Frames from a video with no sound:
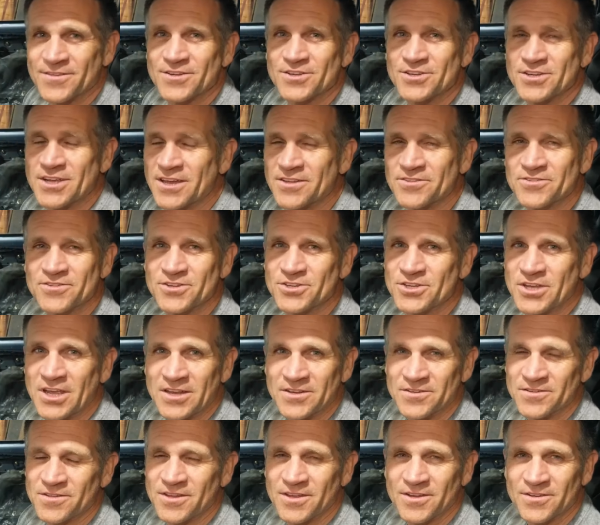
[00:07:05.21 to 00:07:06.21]
a chance to
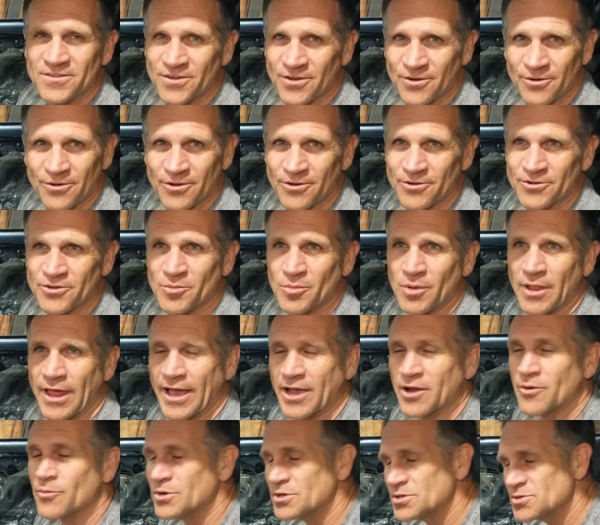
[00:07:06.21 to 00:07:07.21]
change the interior to
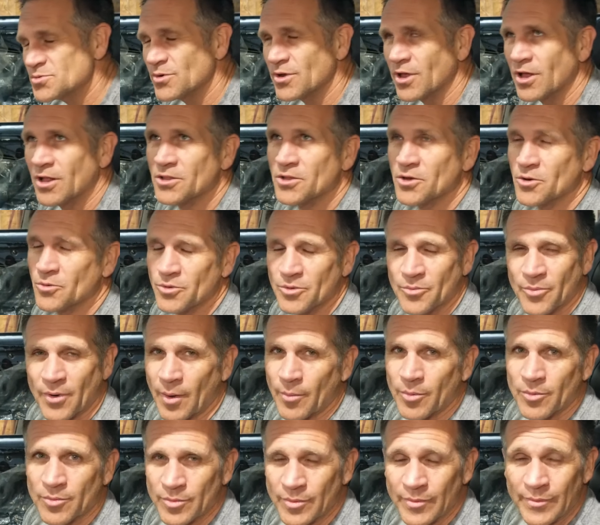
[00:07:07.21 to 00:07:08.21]
black, which we all know would
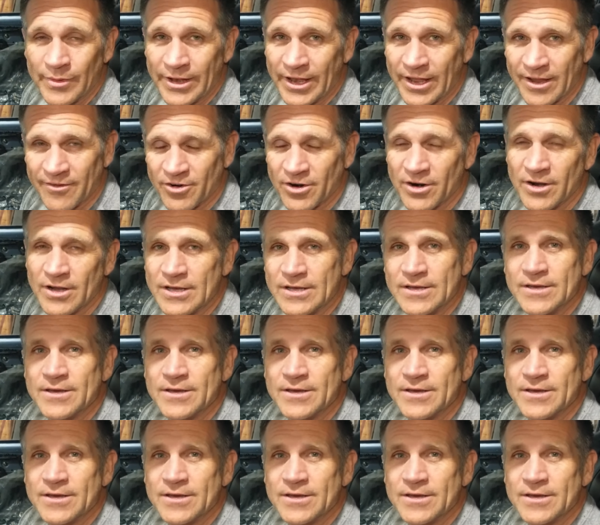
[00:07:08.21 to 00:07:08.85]
probably be never,